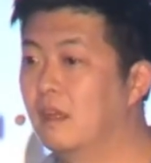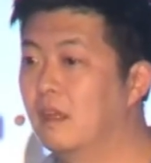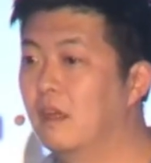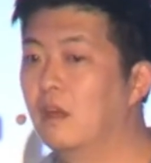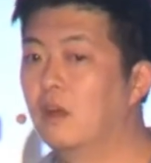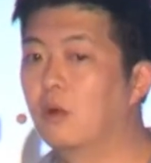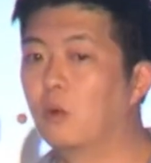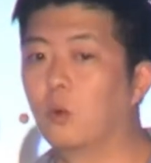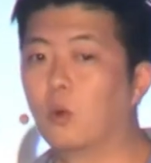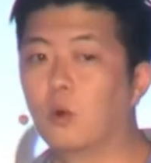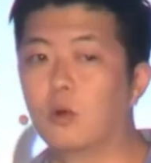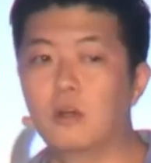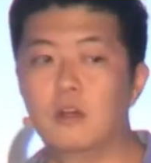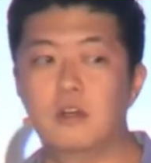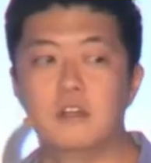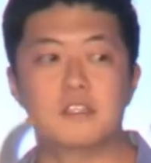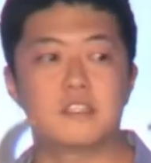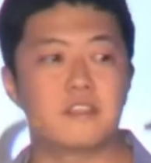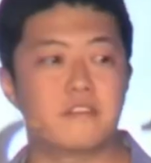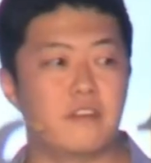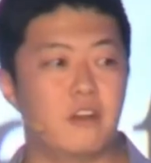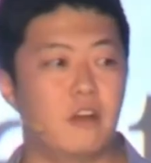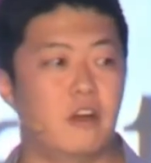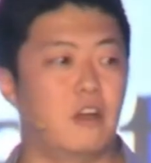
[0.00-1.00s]
Words
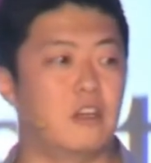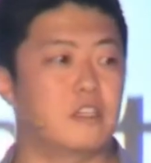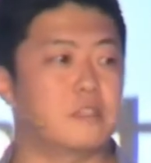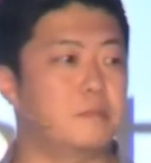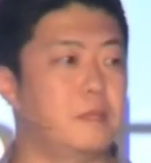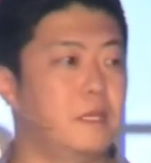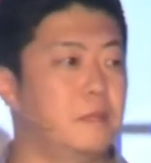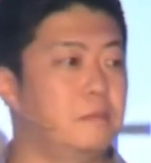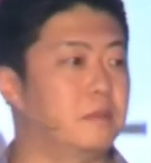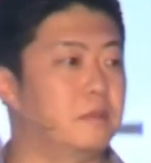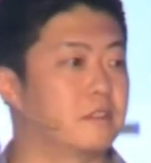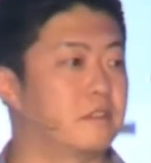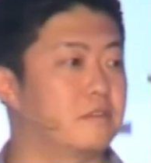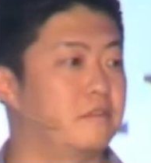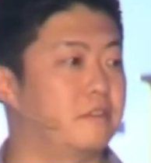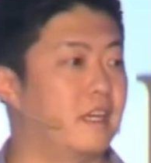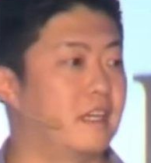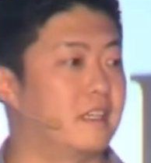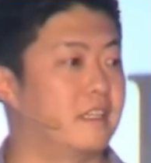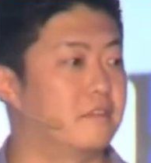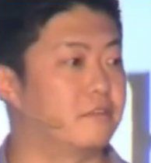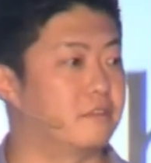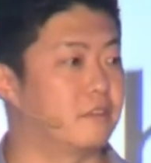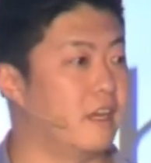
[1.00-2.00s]
have caused people to fly
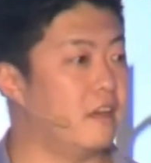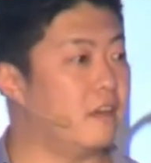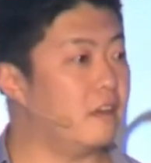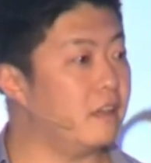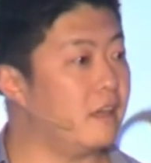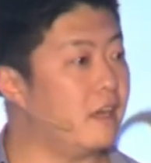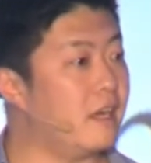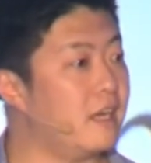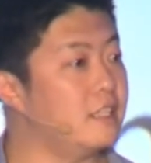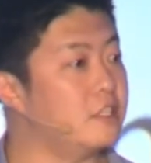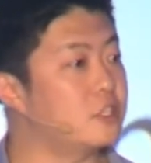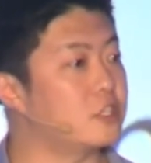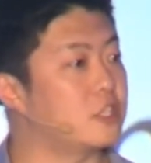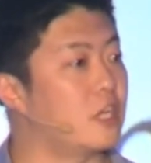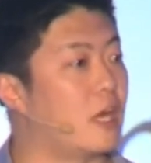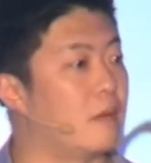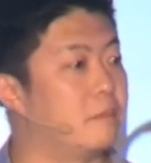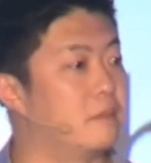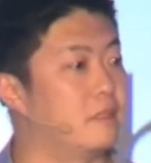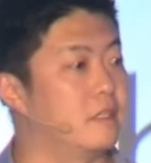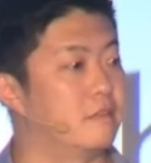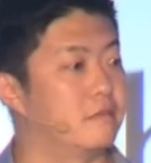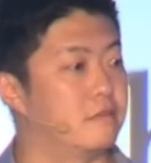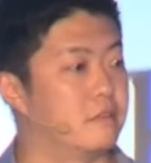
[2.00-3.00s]
different airlines, shop
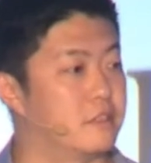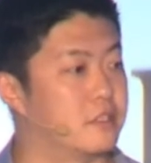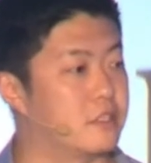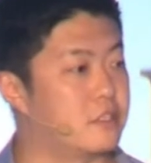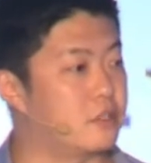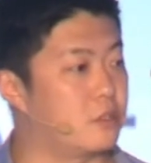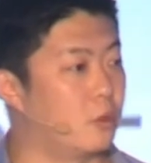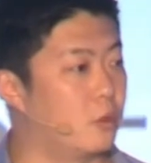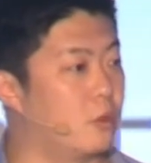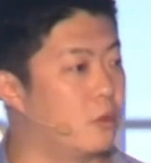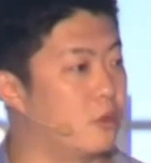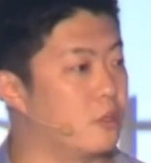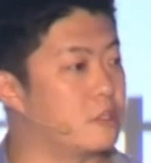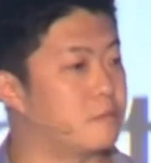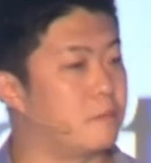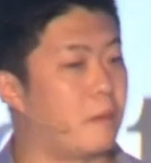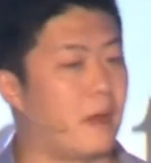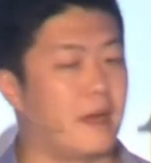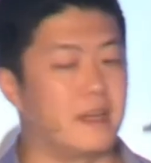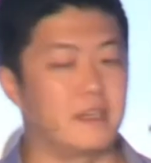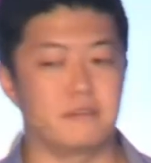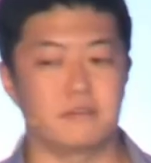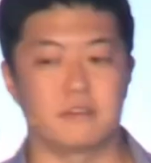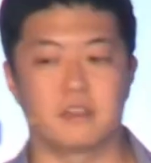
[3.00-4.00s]
at different stores, buy
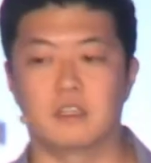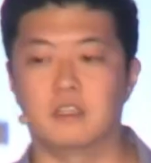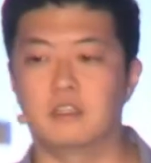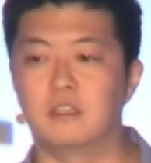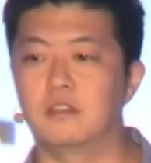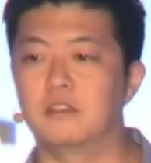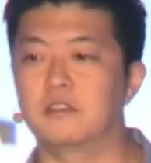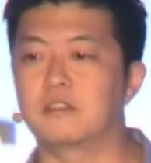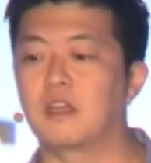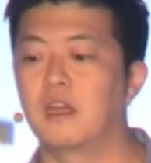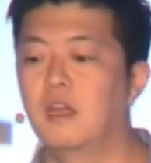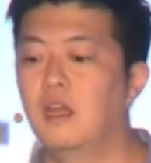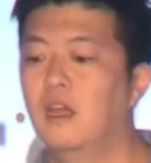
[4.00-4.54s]
different clothes.